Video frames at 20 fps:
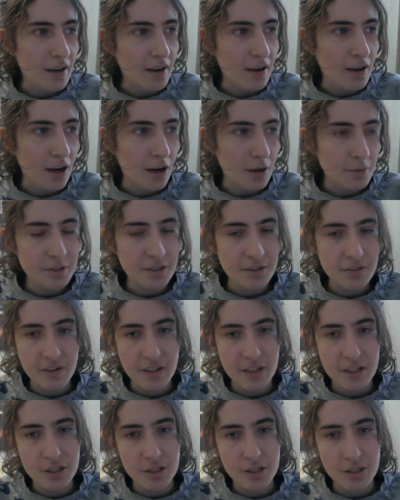
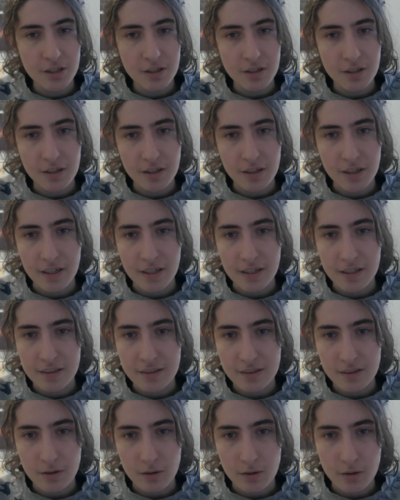Observation
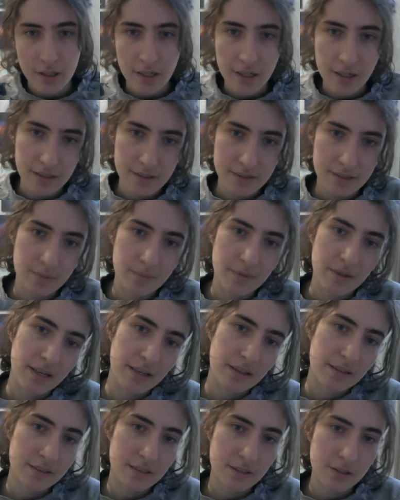is looking at somebody
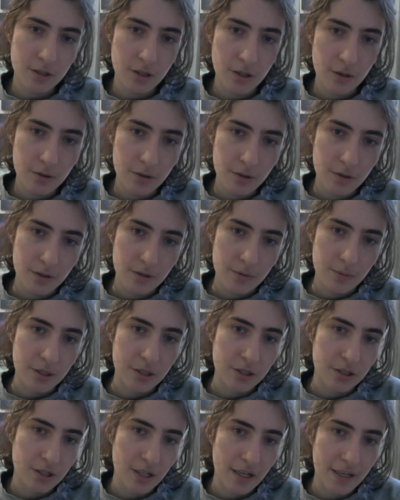else's code,
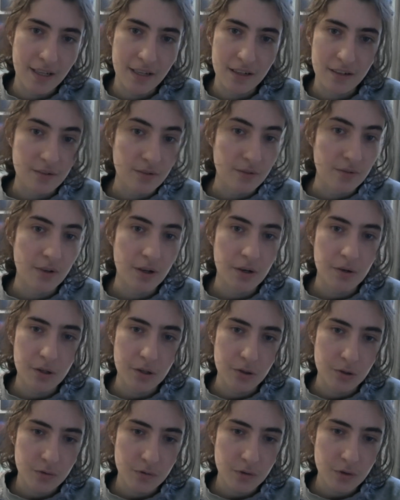which again, very
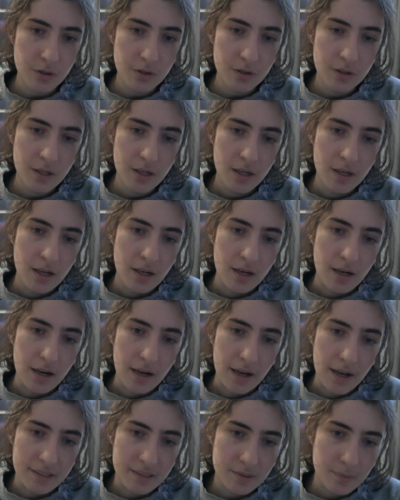useful,
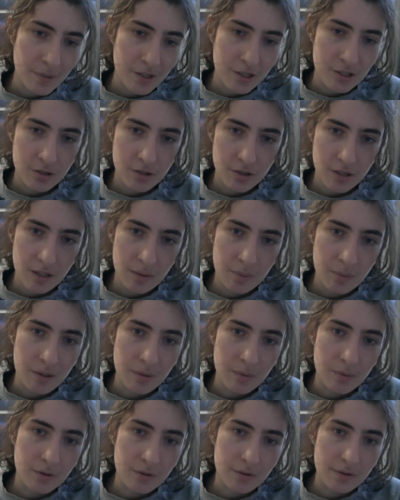especially
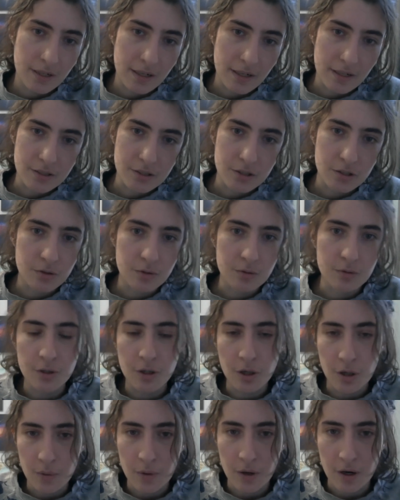people that you
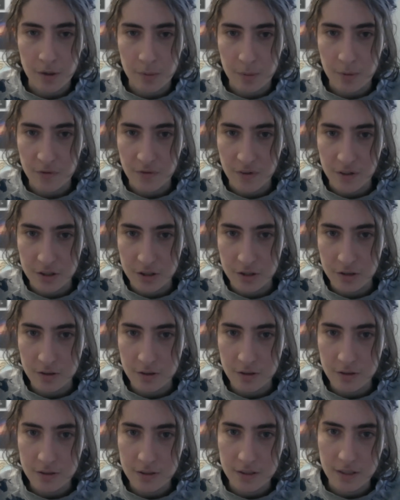know are
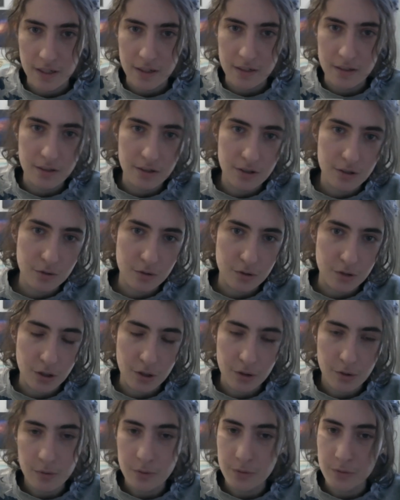professionals and you
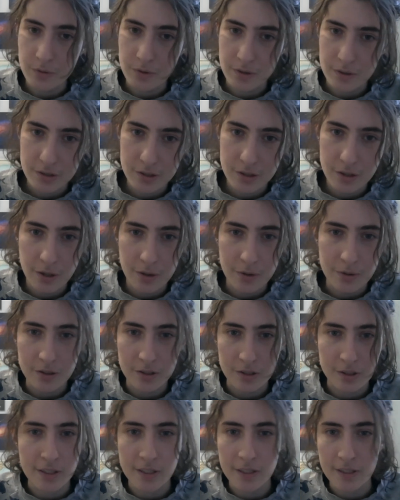know this code
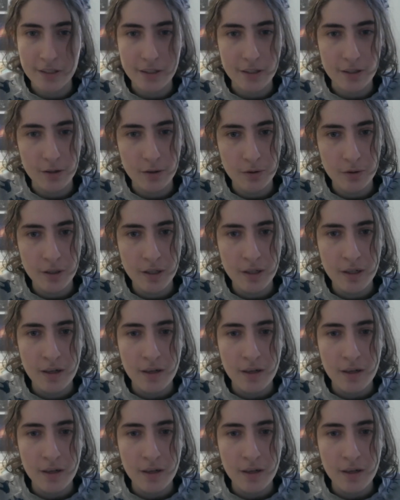is good code.